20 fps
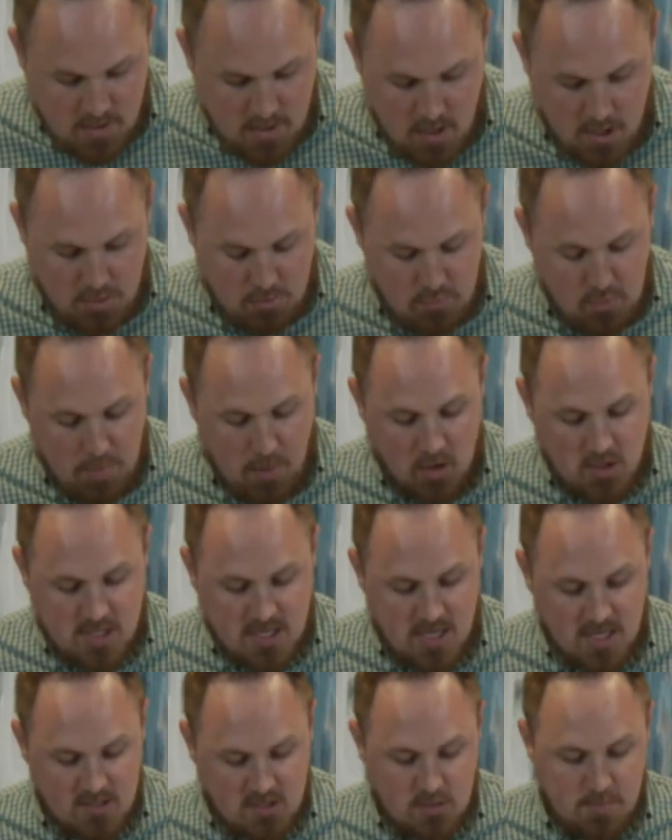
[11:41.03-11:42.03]
Through
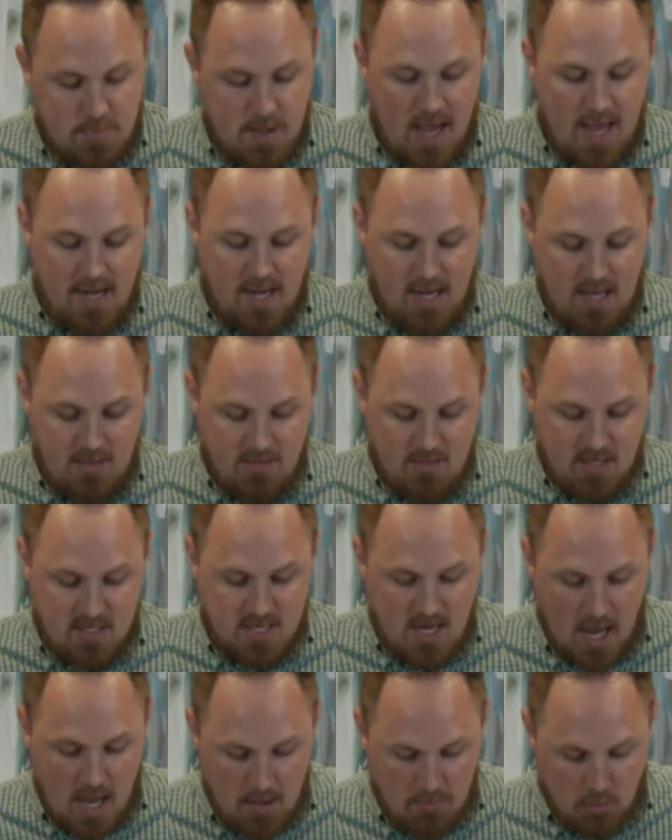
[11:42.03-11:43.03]
participating in the
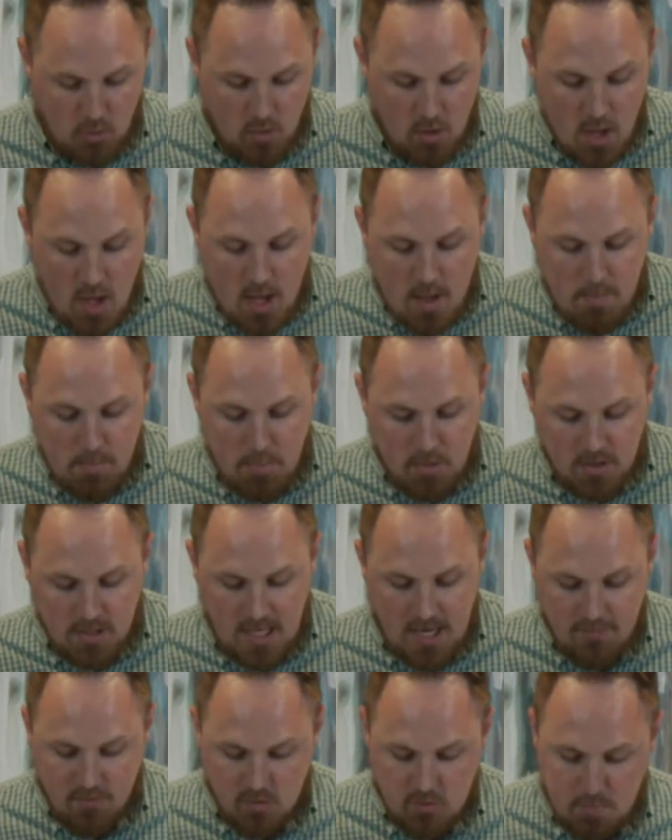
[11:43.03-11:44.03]
table,
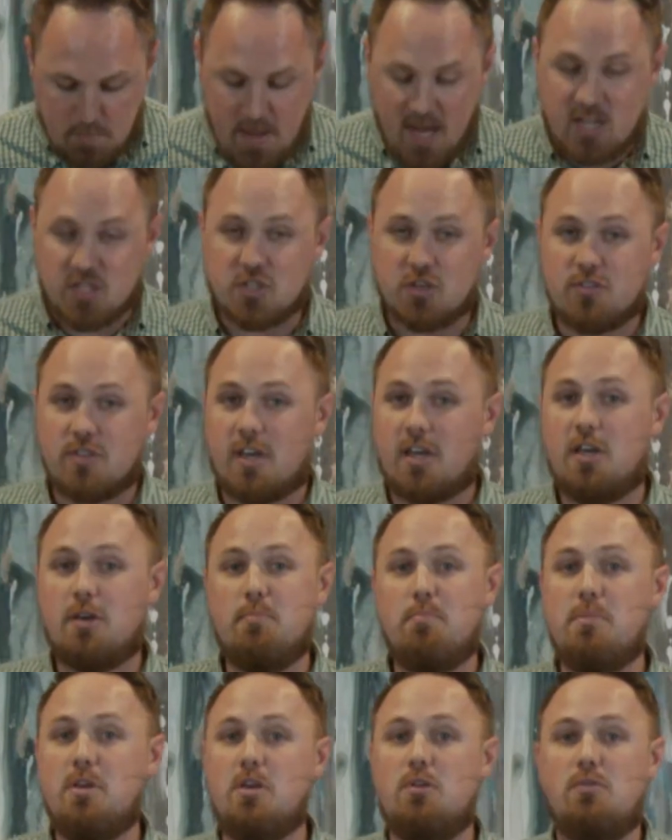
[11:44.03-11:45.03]
believers picture the
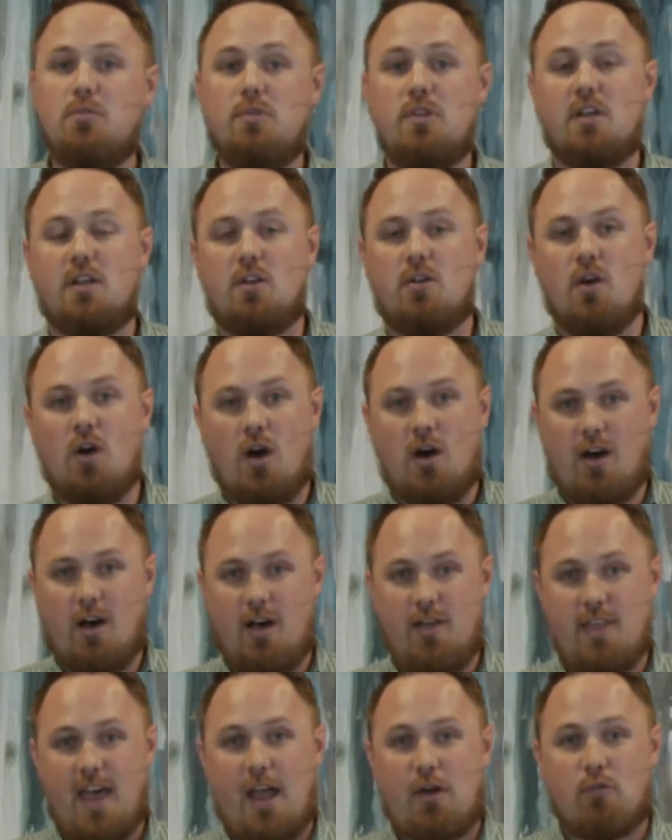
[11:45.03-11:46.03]
communion,
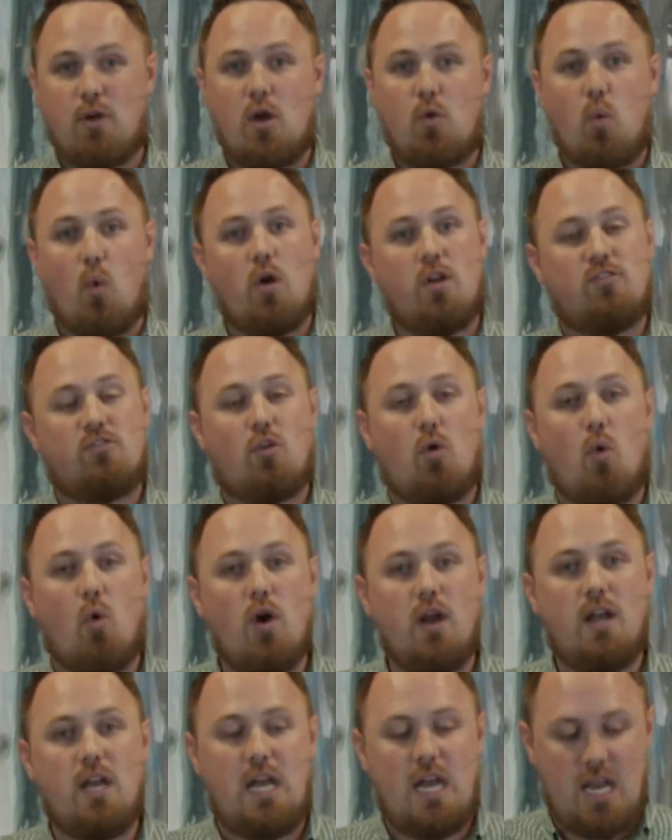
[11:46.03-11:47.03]
that Greek word is
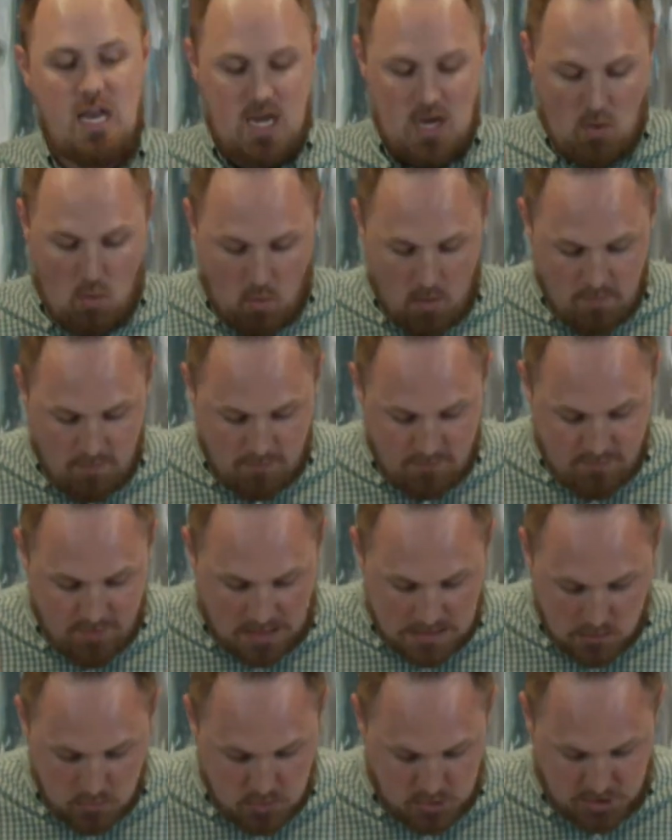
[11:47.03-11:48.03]
koinonia, or
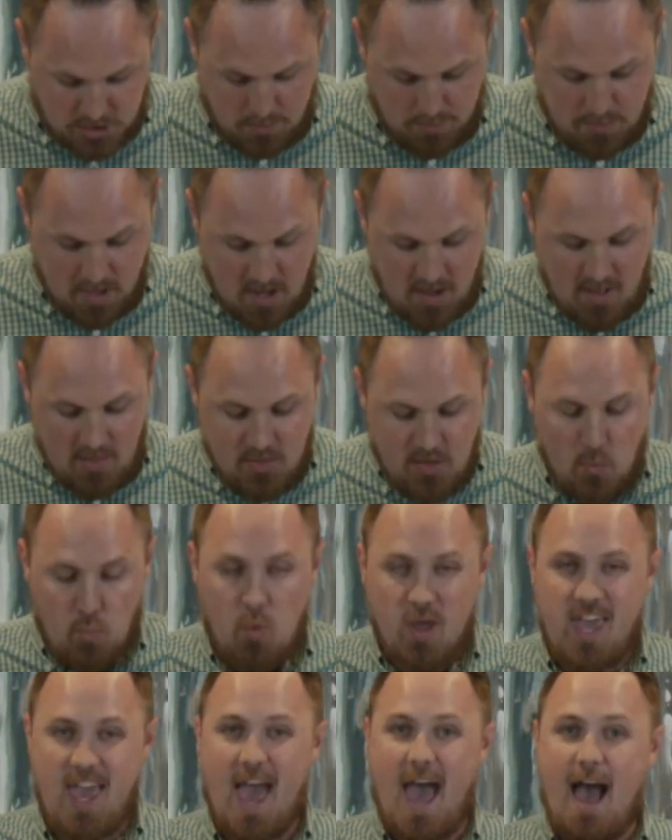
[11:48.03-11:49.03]
fellowship, that
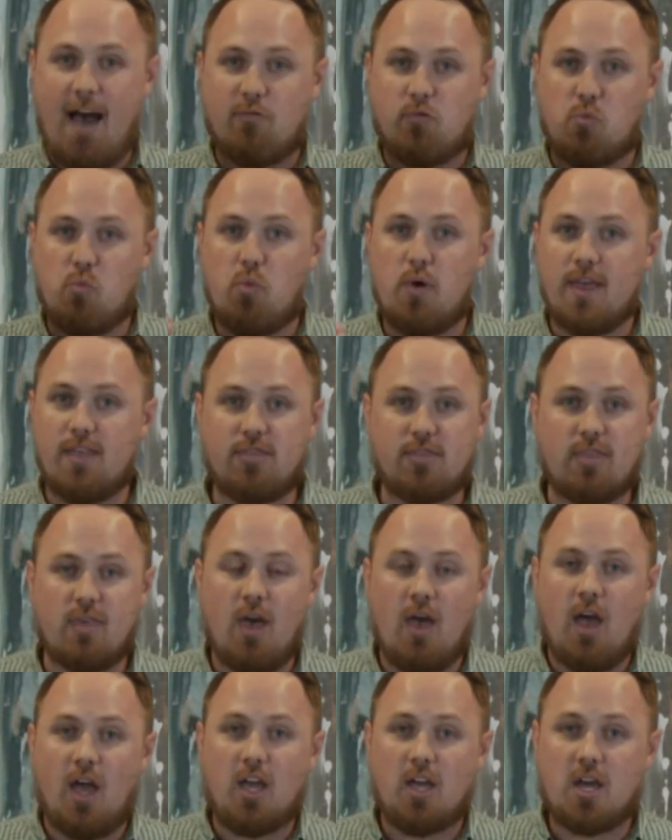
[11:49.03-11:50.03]
we have with
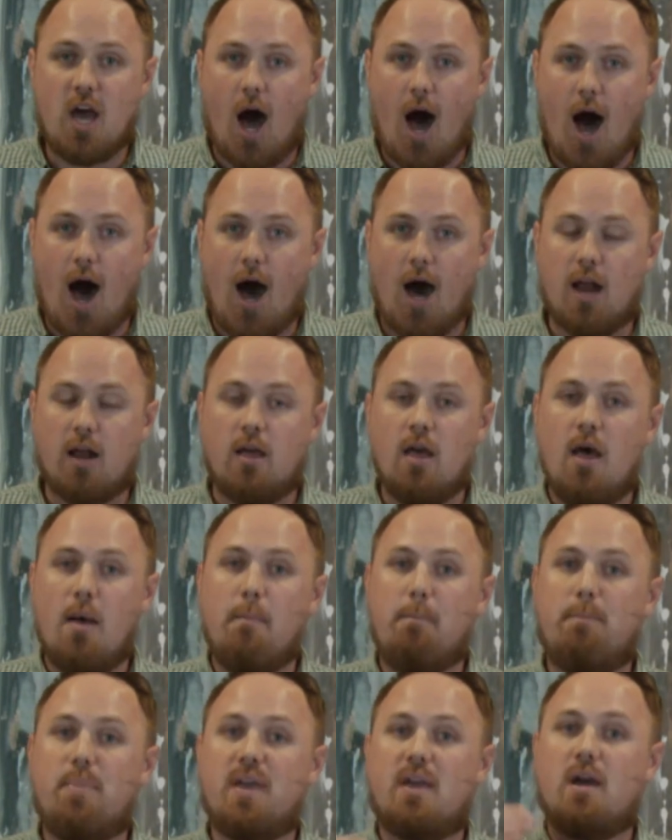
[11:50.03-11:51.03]
God
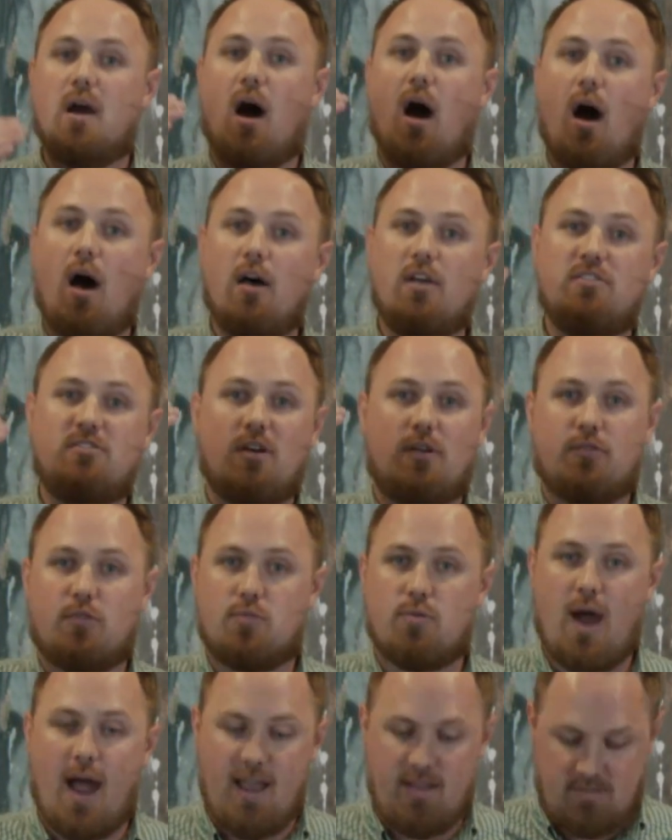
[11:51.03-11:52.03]
because of
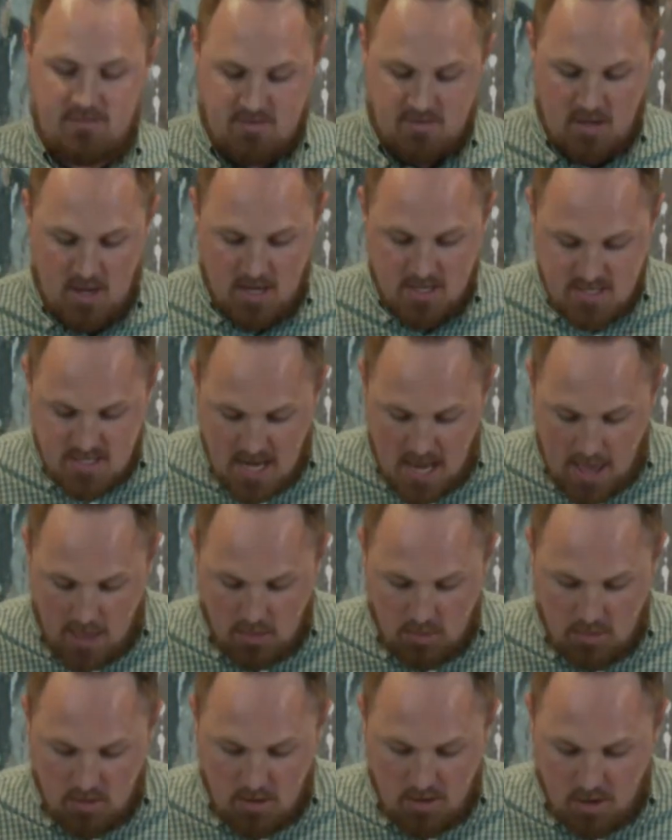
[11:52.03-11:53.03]
Christ's
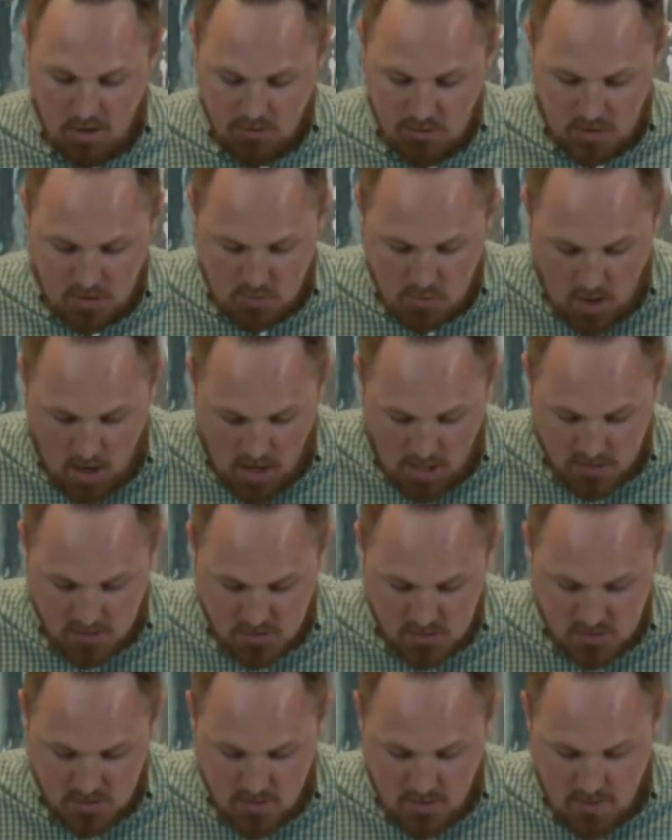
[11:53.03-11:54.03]
death on the cross.